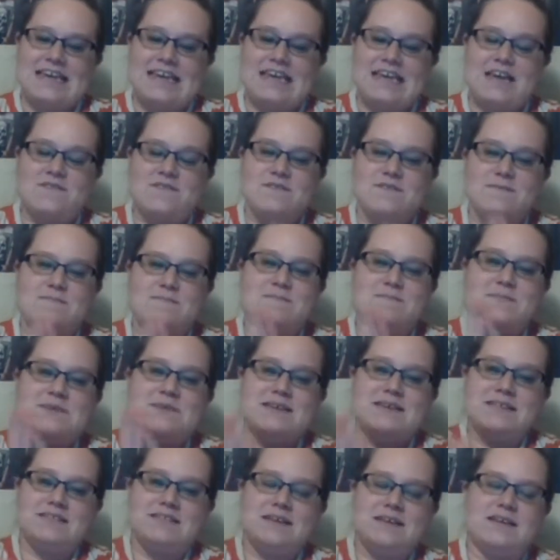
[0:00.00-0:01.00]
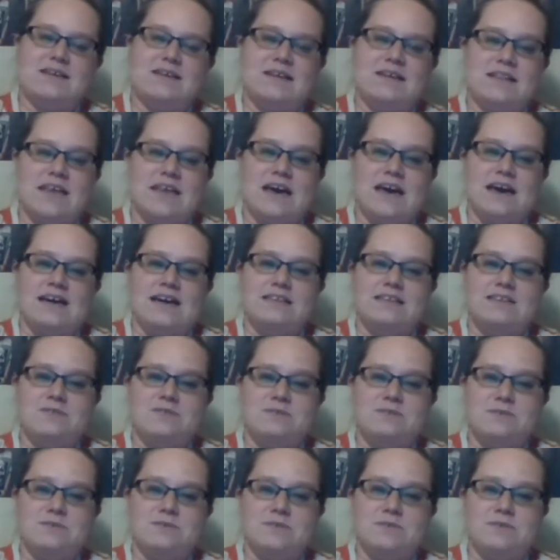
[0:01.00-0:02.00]
If you missed our last
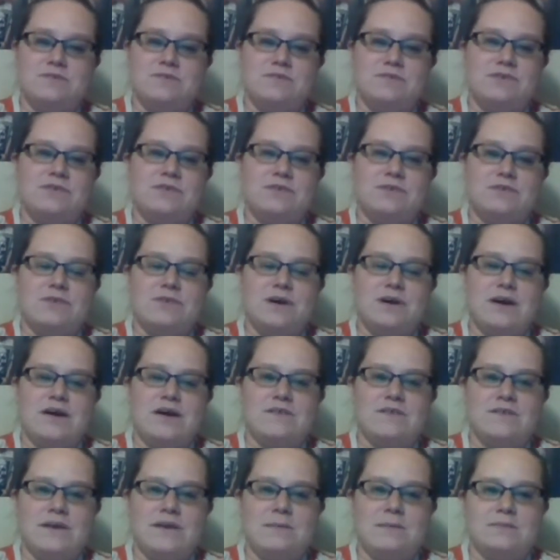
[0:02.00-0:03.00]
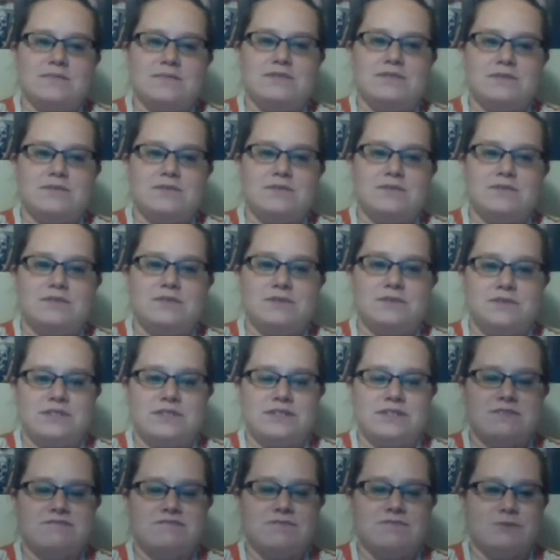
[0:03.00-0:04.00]
review of episodes
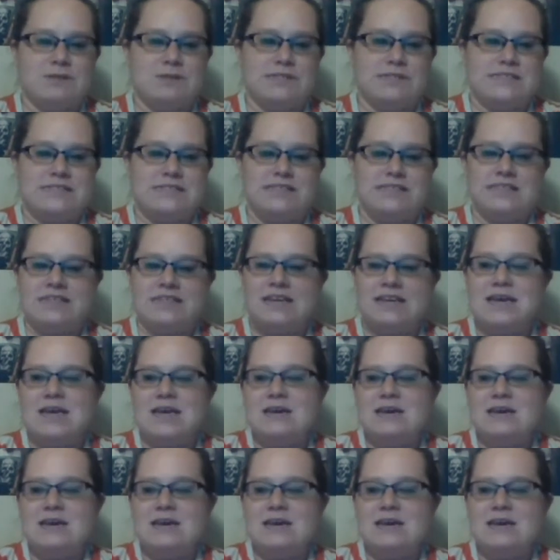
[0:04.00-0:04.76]
13 and 14,